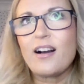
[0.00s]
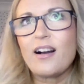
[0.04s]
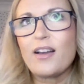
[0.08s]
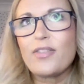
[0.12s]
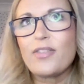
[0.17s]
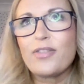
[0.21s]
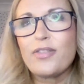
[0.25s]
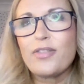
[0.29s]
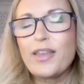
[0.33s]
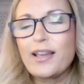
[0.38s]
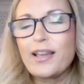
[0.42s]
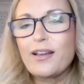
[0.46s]
I
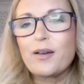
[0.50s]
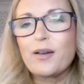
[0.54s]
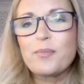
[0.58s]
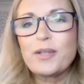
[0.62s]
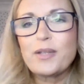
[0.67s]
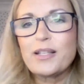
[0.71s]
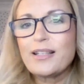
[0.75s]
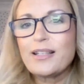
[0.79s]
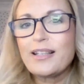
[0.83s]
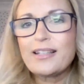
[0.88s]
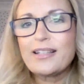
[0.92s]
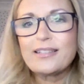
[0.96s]
think I'm
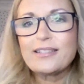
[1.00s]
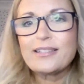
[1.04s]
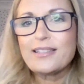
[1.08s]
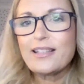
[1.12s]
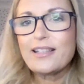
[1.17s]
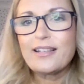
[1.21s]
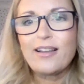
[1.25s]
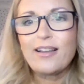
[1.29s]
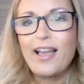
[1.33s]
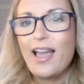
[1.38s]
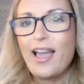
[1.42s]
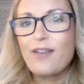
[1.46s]
in
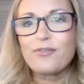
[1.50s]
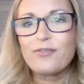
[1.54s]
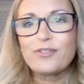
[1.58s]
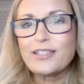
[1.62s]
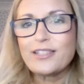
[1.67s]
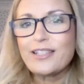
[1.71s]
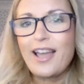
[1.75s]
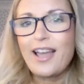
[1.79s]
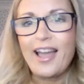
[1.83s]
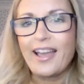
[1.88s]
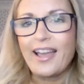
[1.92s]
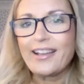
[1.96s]
LinkedIn every
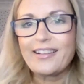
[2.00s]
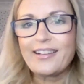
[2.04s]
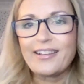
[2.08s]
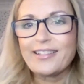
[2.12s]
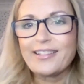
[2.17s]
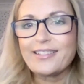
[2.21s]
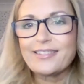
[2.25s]
day,